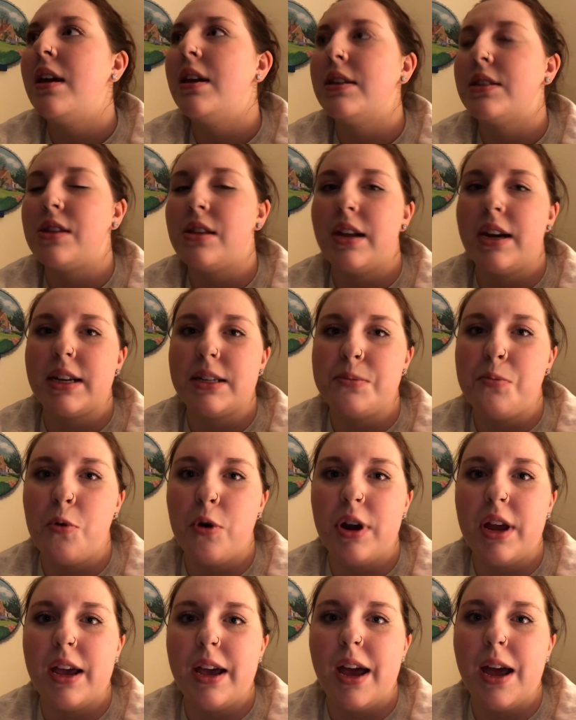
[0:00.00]
So the next
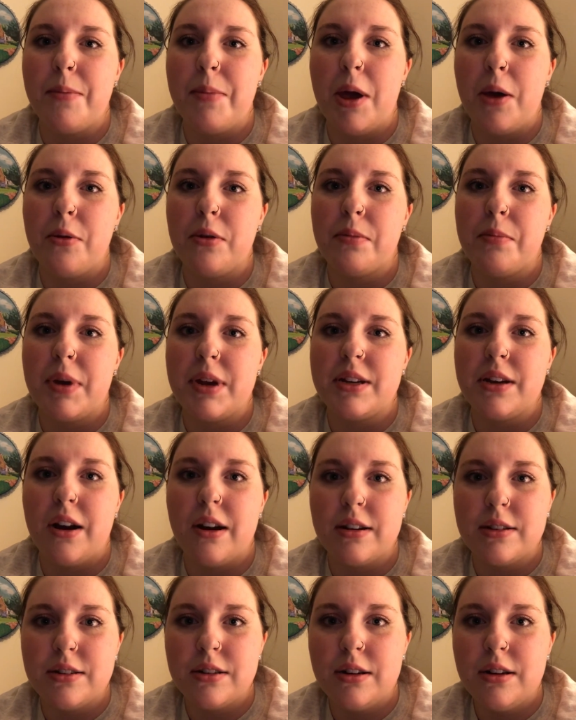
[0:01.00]
morning I met with my
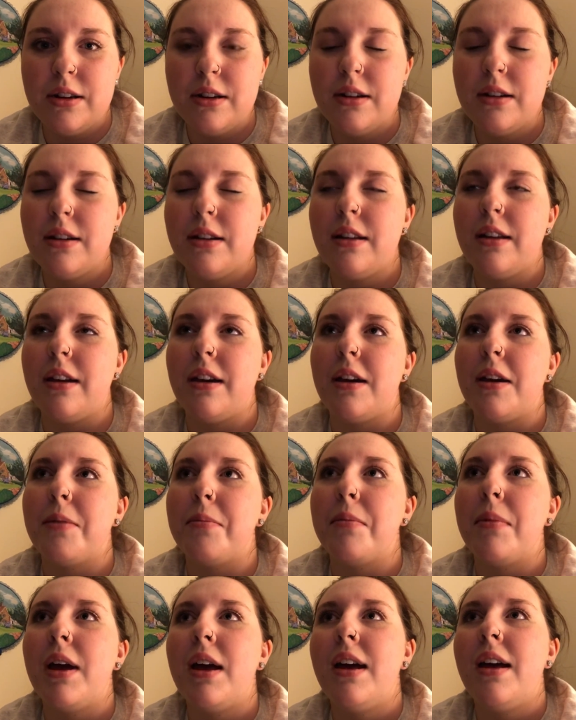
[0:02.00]
doctor
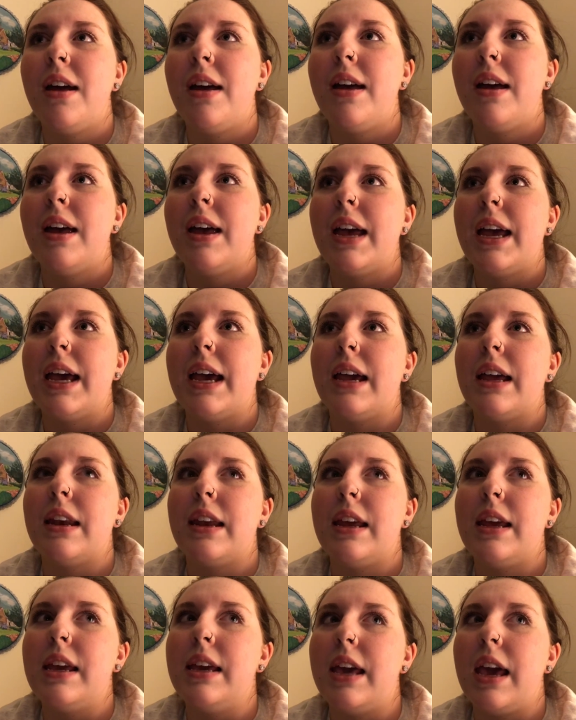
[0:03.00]
and
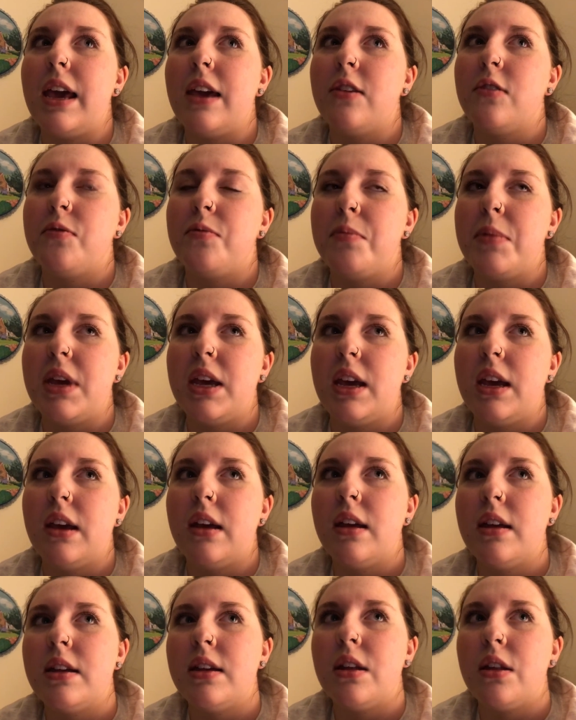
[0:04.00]
he gave
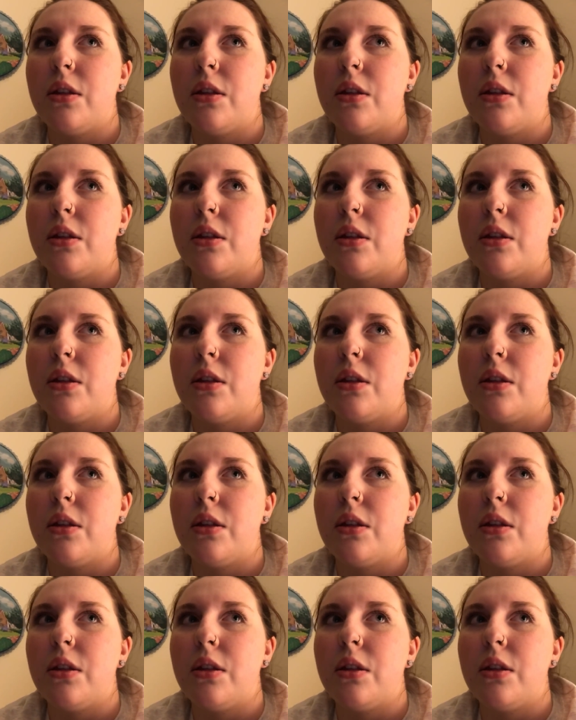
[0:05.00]
me